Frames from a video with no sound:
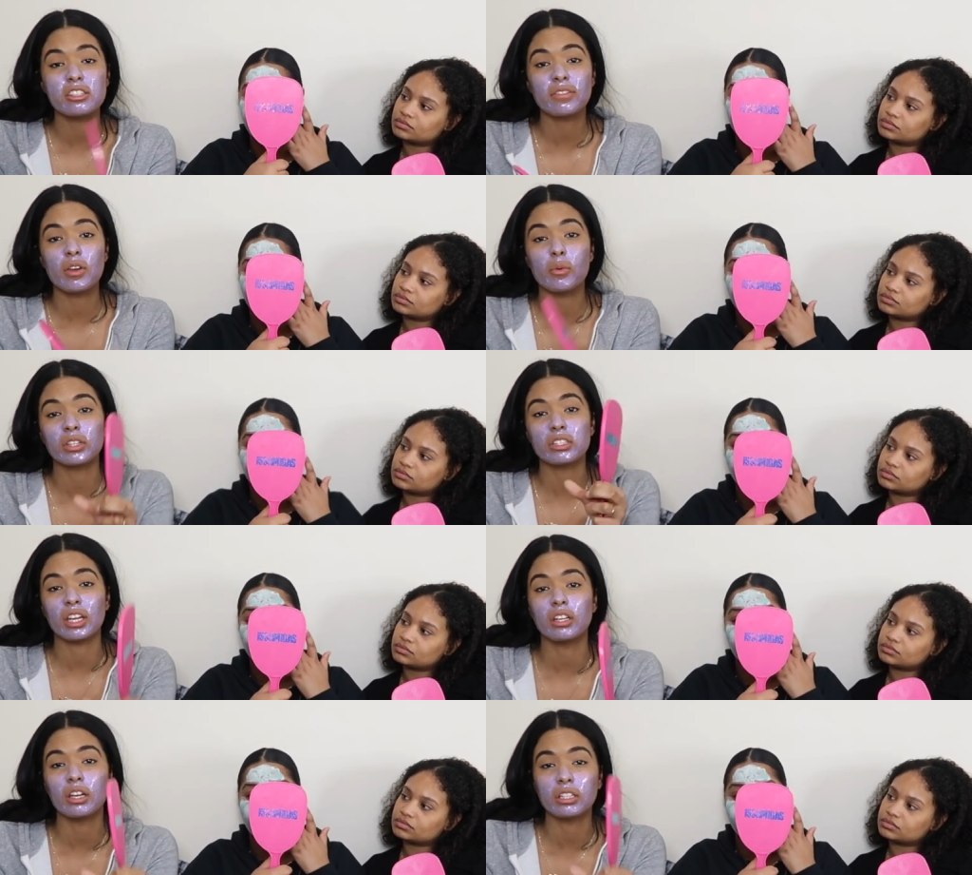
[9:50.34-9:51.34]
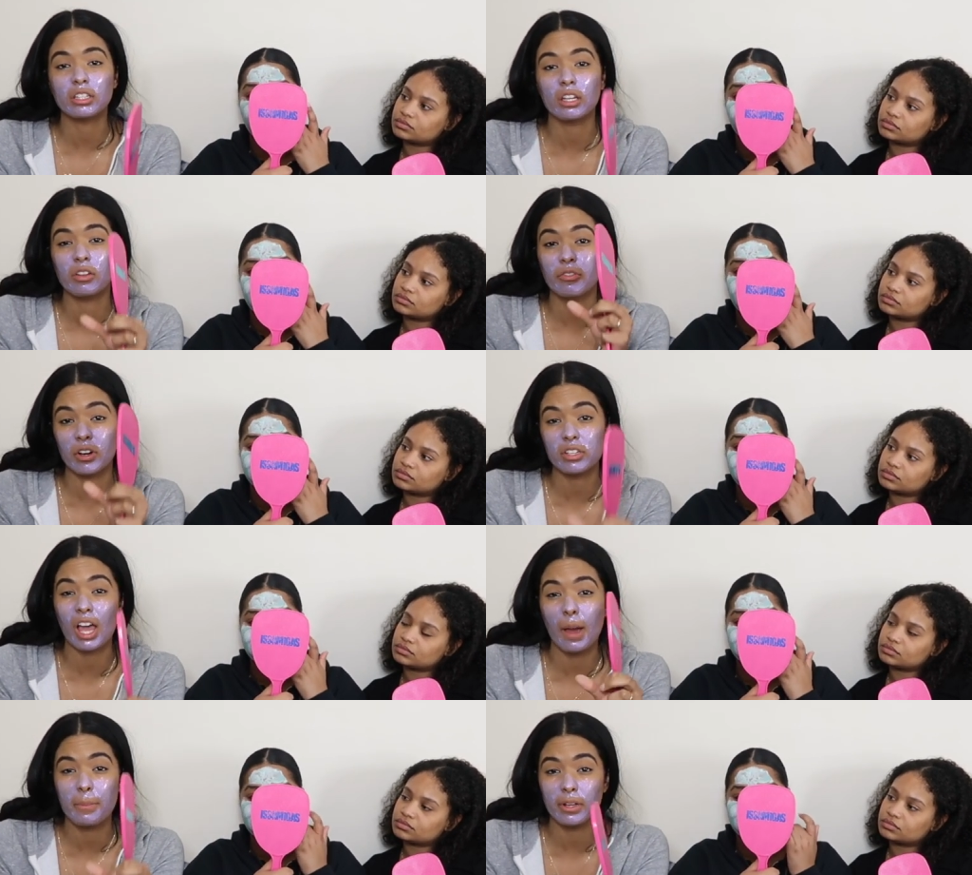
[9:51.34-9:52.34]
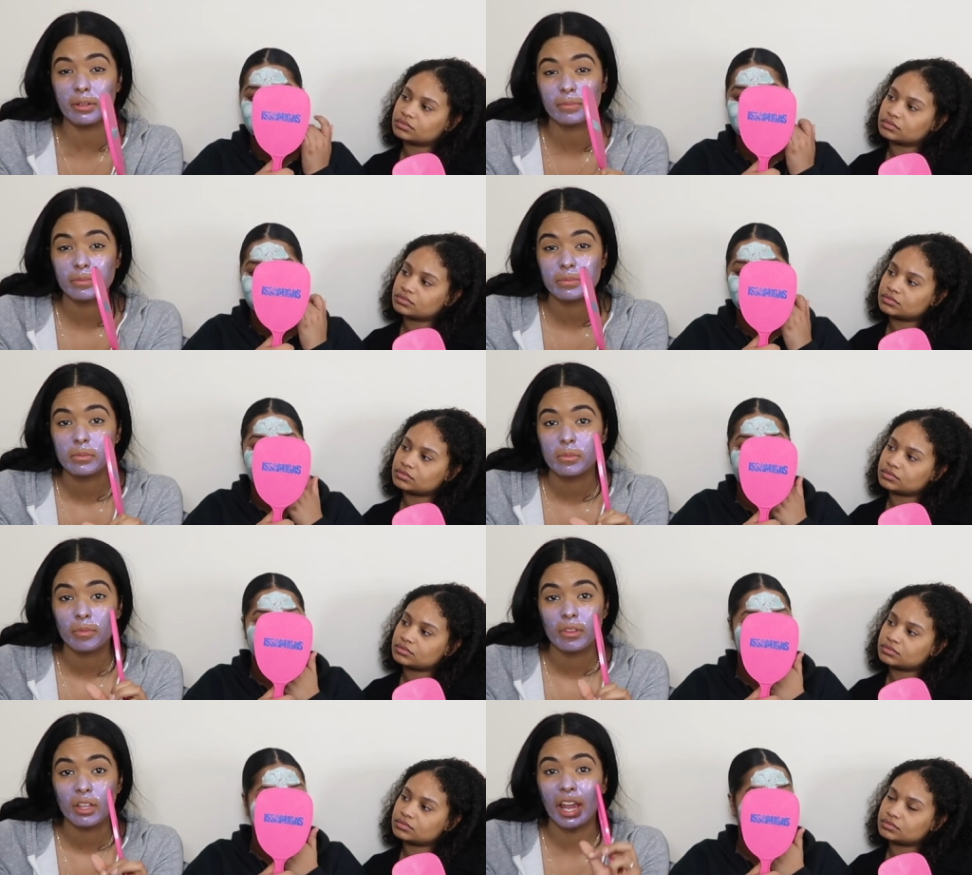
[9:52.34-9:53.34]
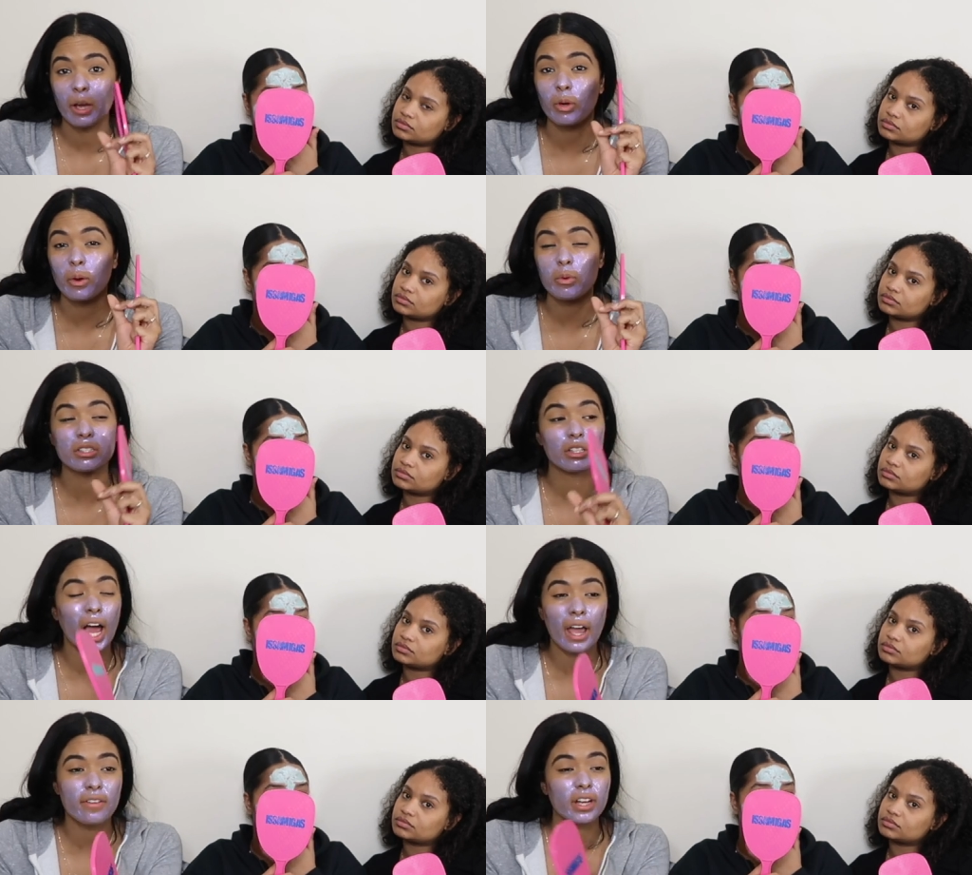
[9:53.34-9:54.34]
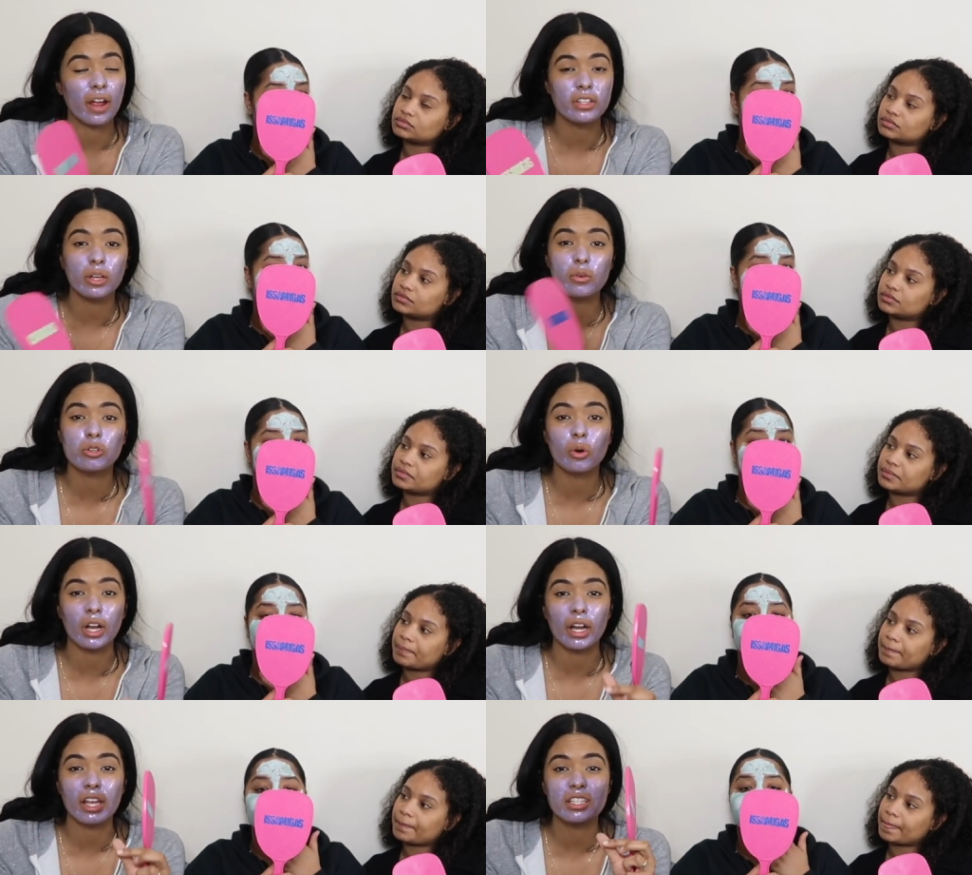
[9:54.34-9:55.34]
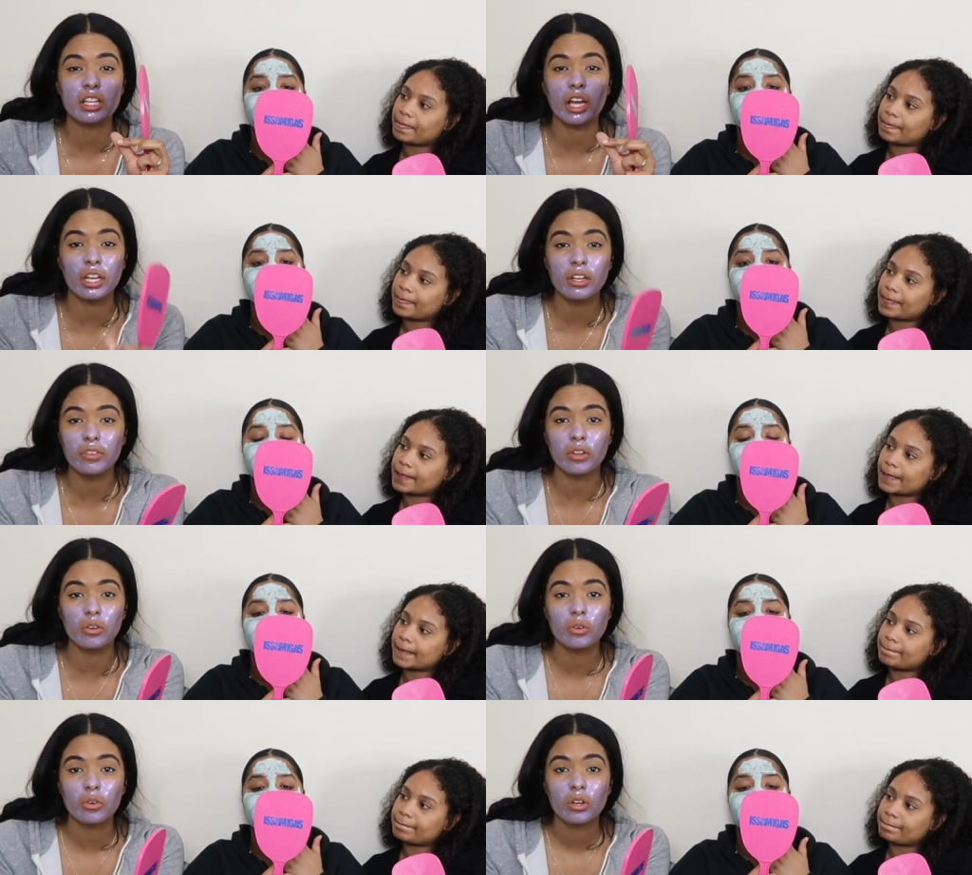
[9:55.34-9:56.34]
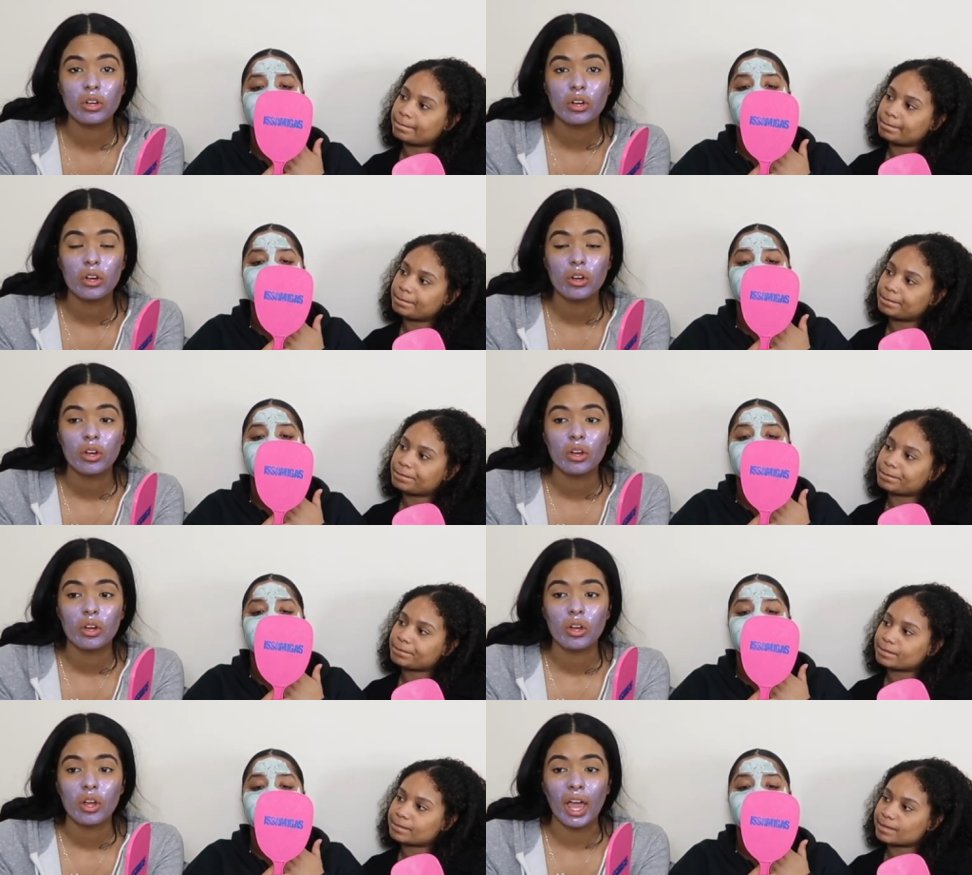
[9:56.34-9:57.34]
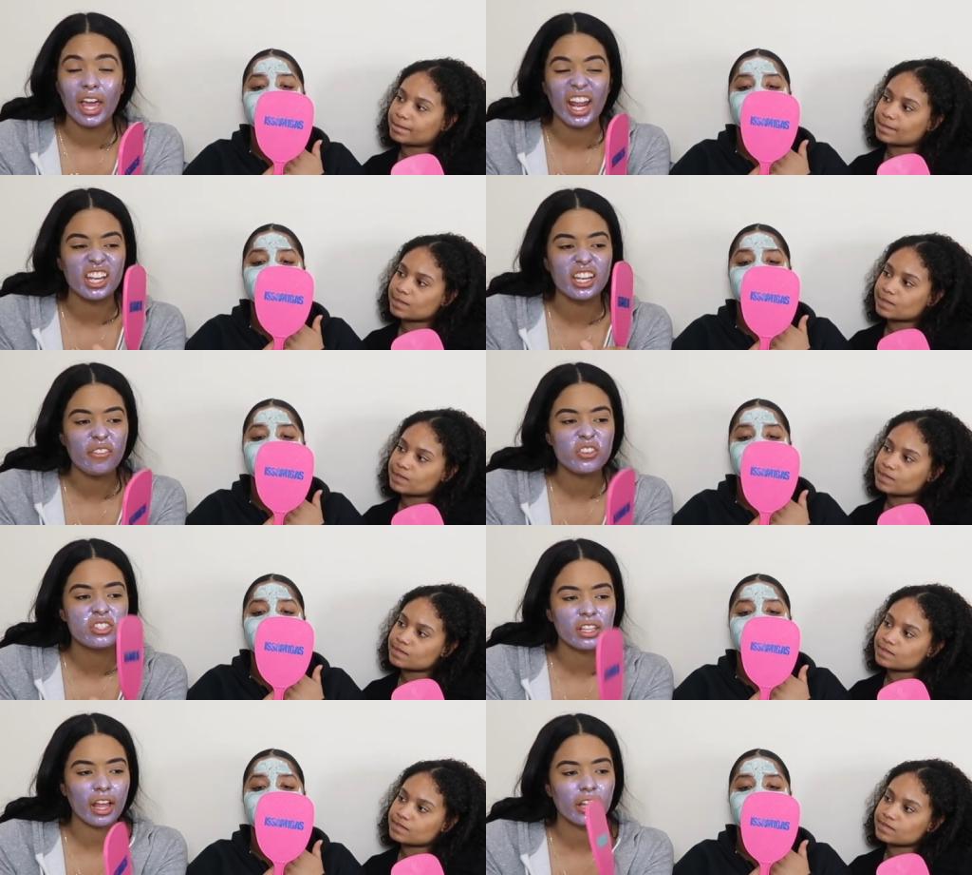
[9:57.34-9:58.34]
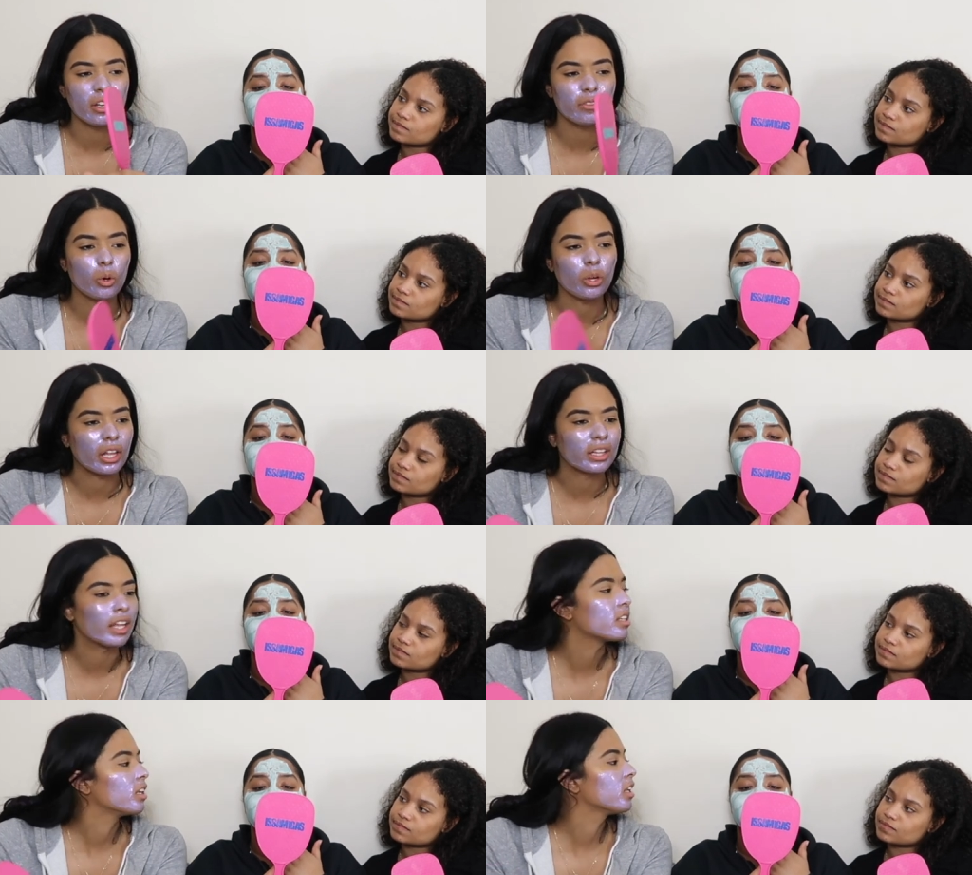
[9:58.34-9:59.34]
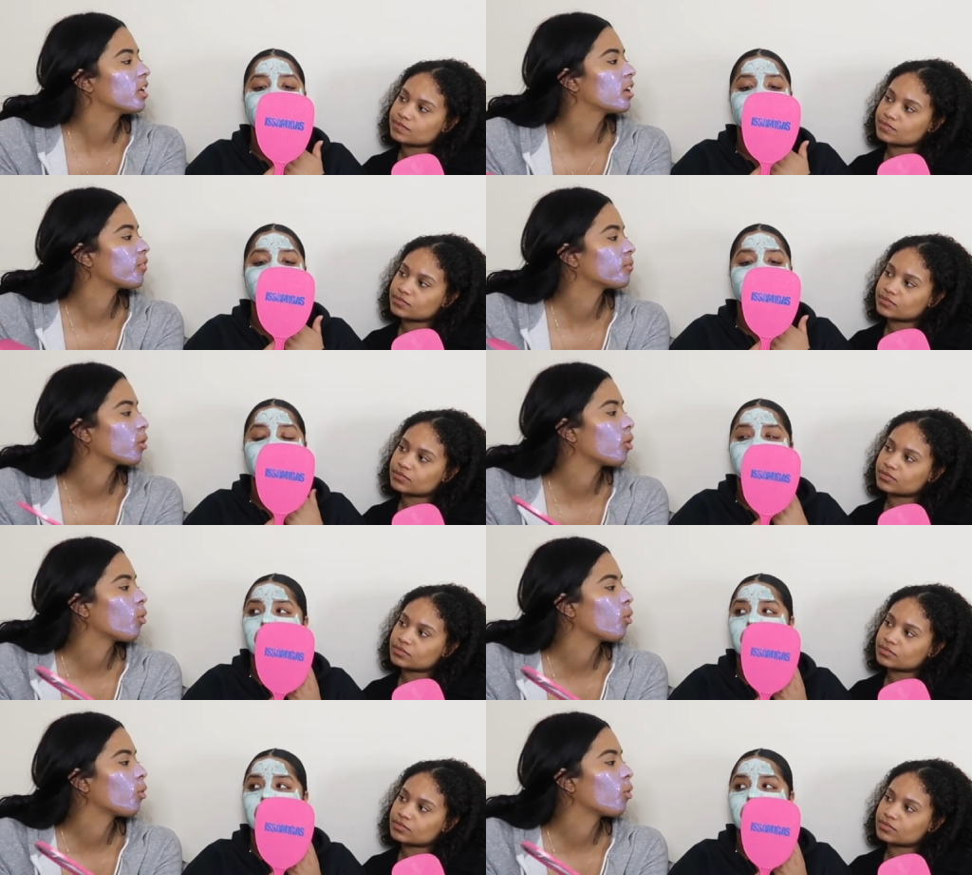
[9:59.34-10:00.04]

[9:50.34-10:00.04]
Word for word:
Speaker 1: interview when the Sandy Hook thing first happened. Like when it was live and everything was going on. I seen an interview and I never seen that interview again. They deleted it from the